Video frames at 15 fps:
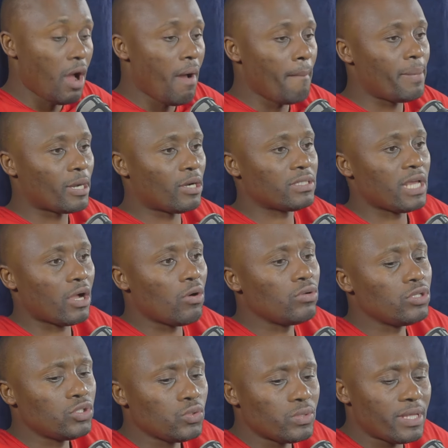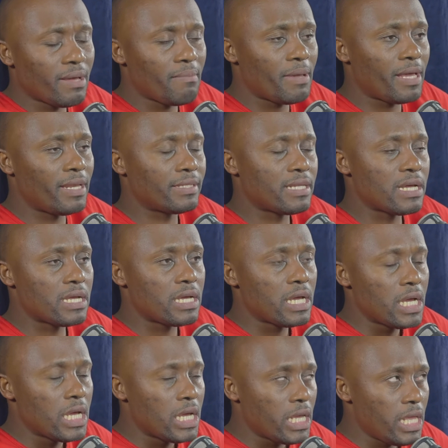because according to them, it is the
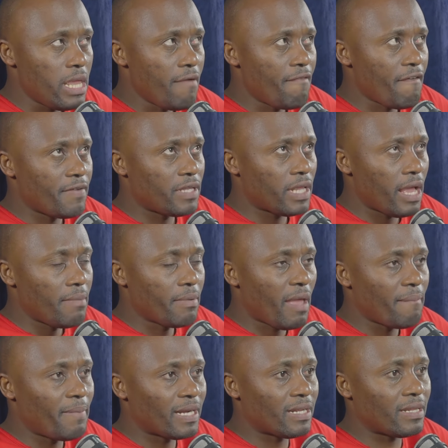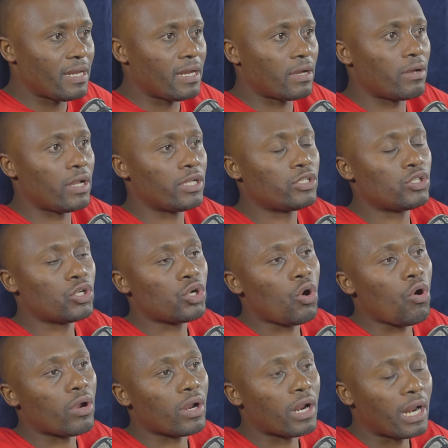EFF and the MK Party that are going to
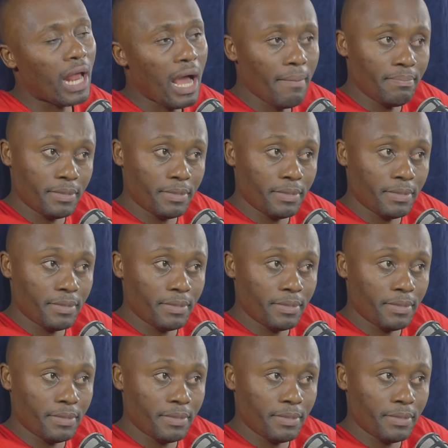corrupt